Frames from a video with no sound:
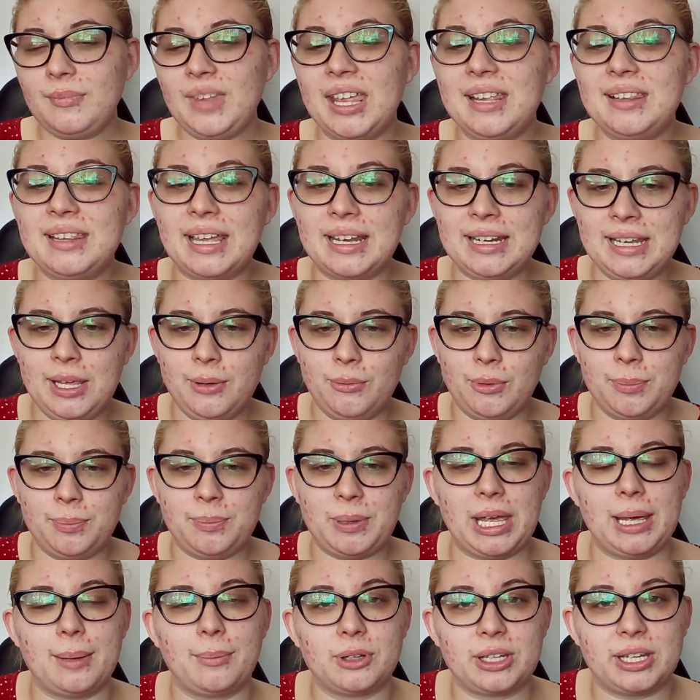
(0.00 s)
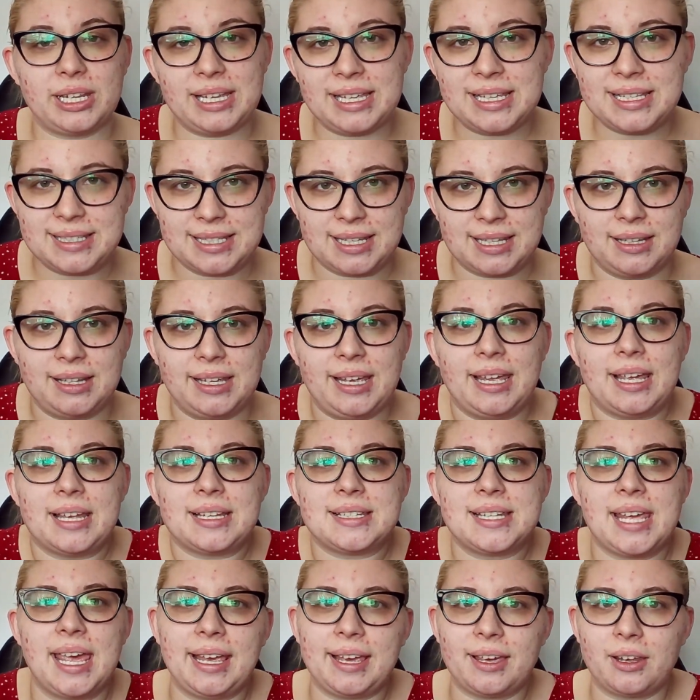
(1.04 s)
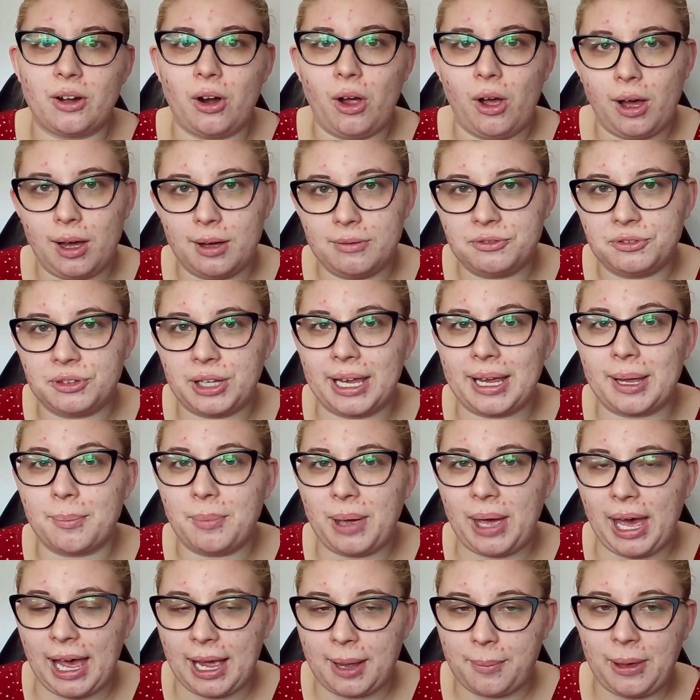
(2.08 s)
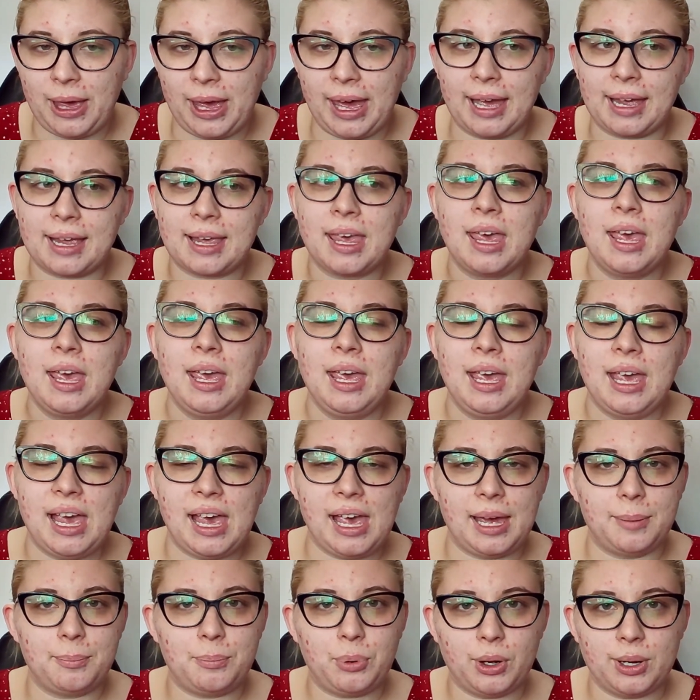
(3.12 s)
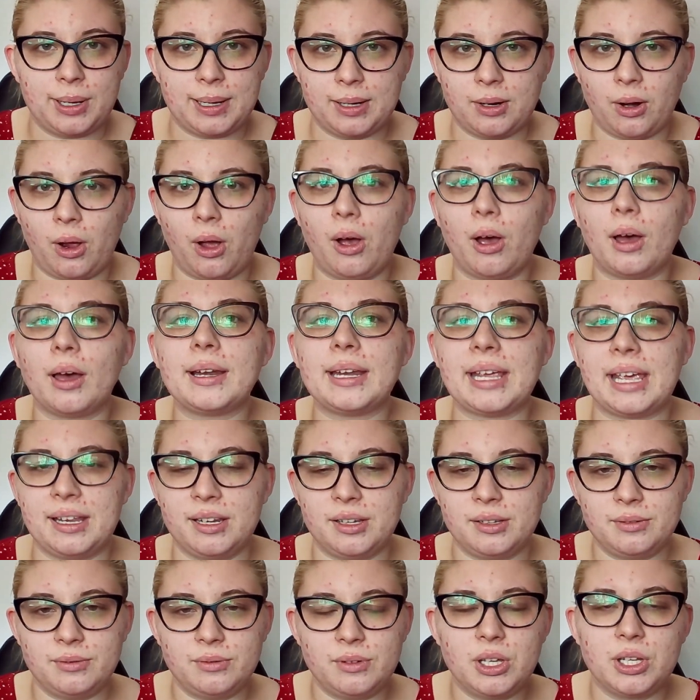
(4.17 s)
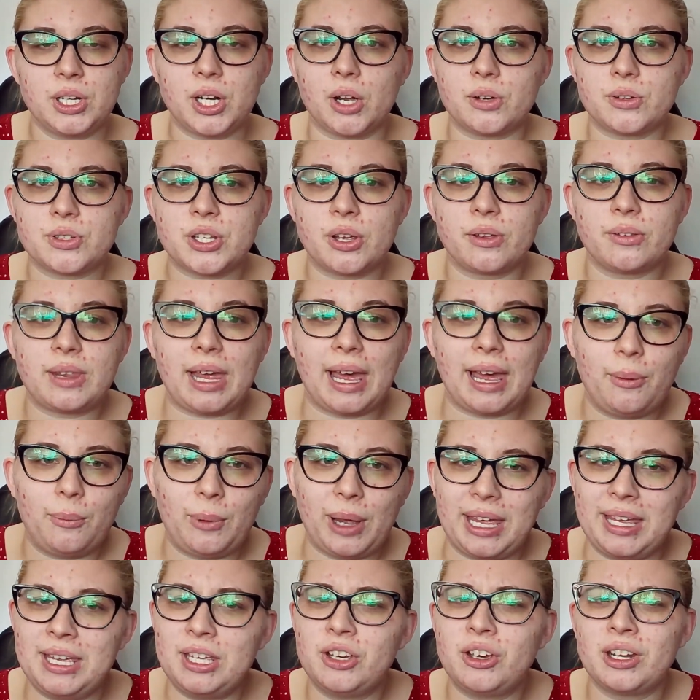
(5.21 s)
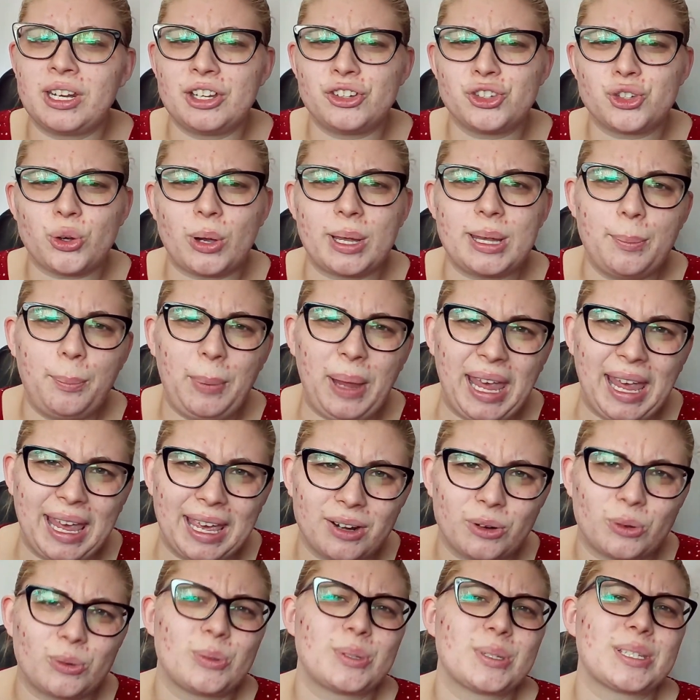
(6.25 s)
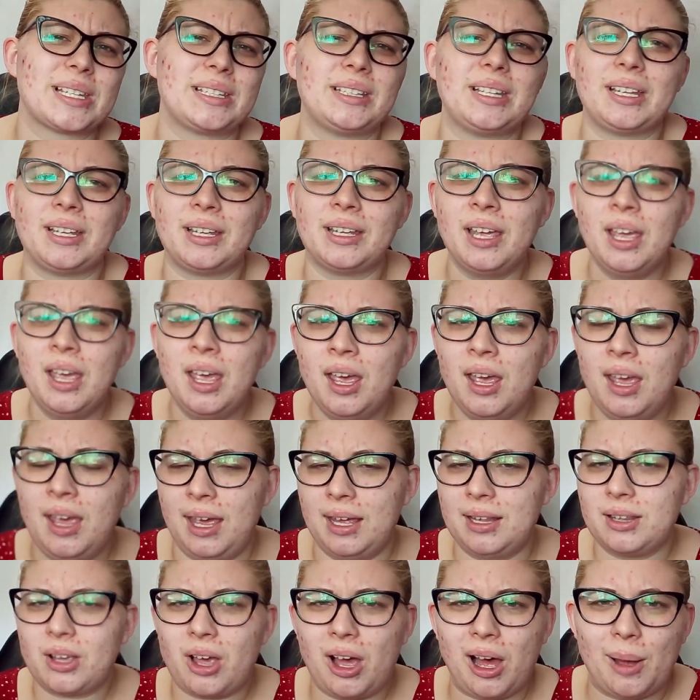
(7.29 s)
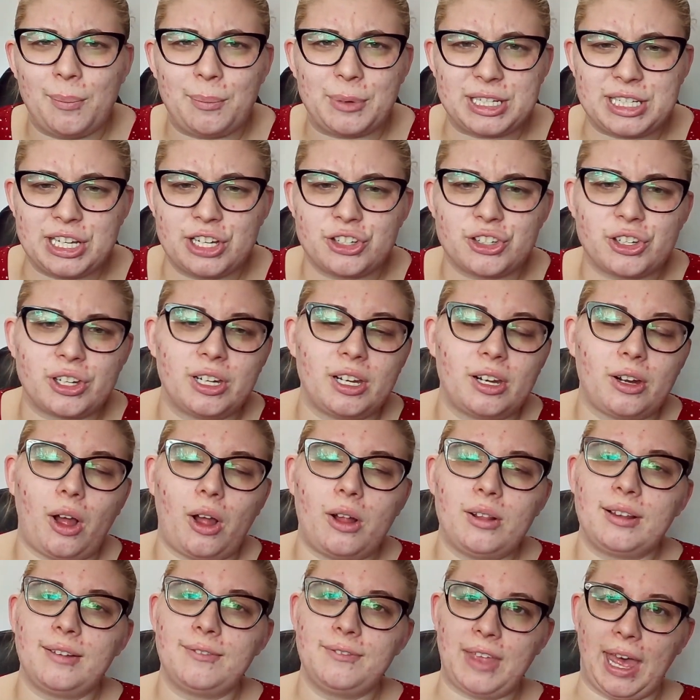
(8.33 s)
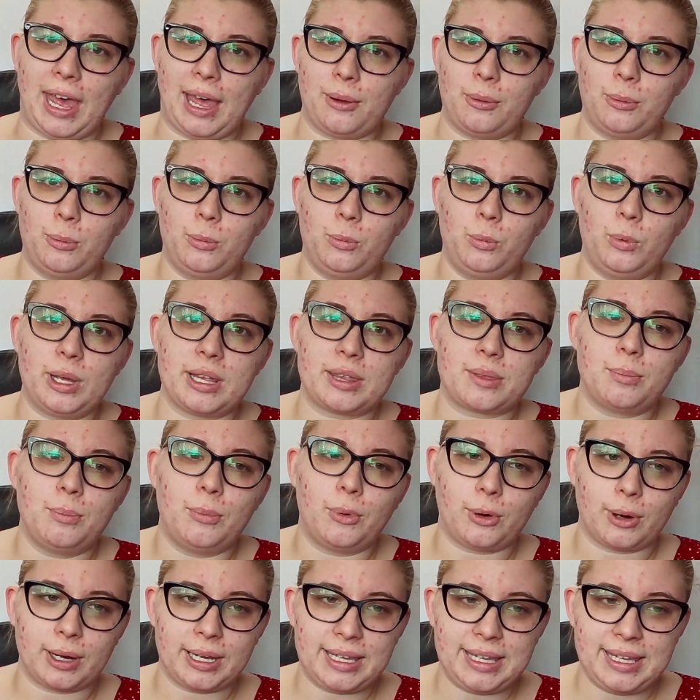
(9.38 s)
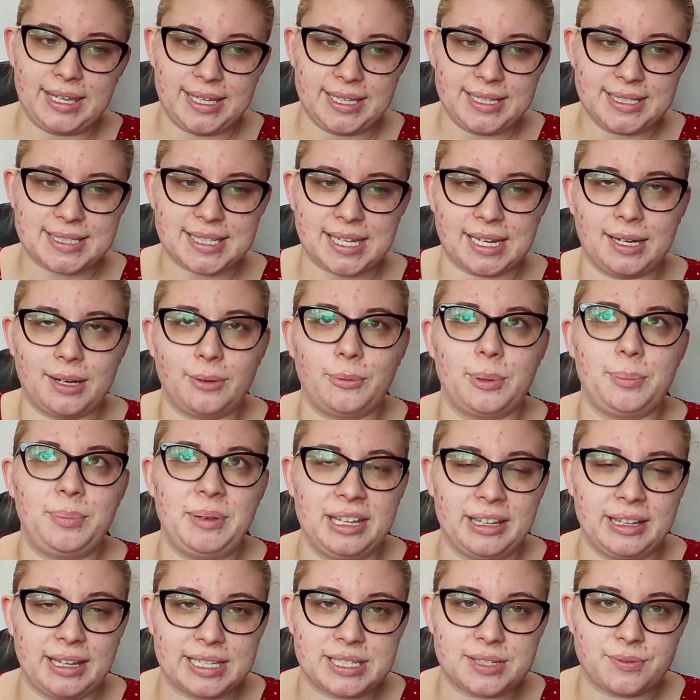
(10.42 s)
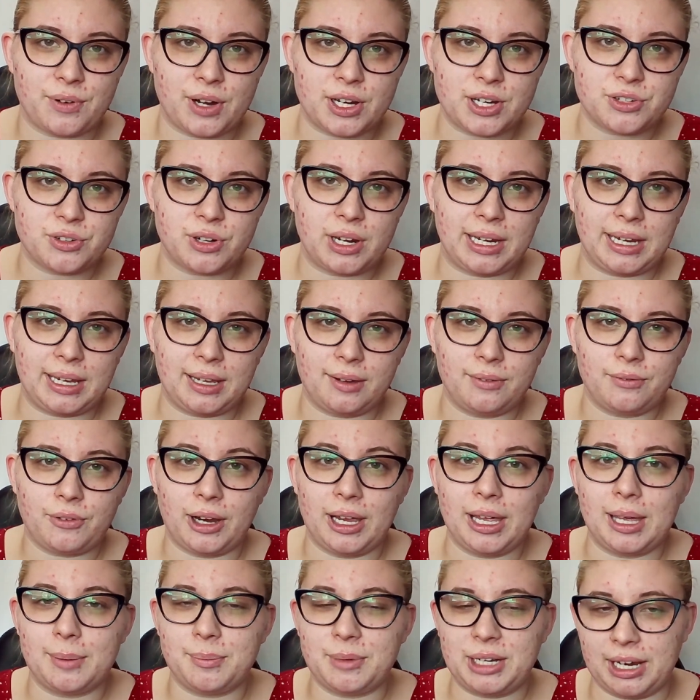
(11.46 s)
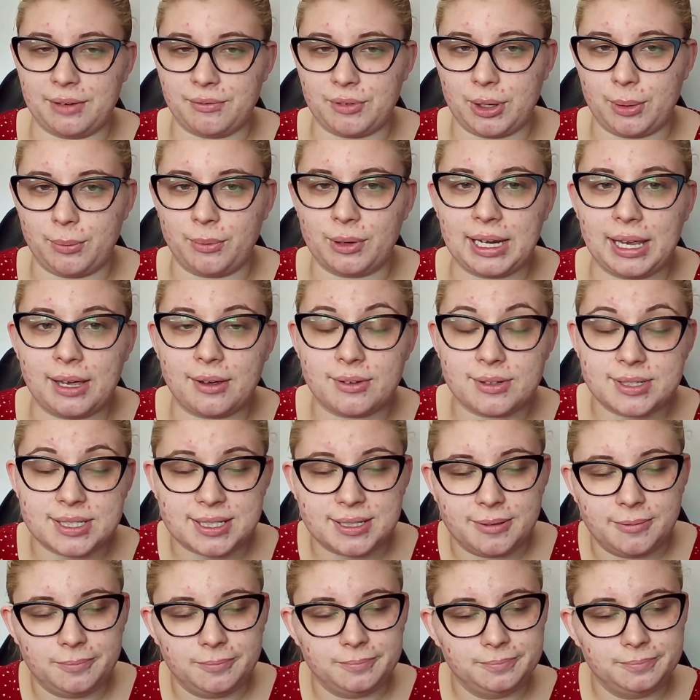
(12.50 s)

then he would be able to easily take it off like a backpack and put it on, and so that way he could enjoy the panels and the competition and all of that with more ease, and it would be less frustrating for him and everyone else.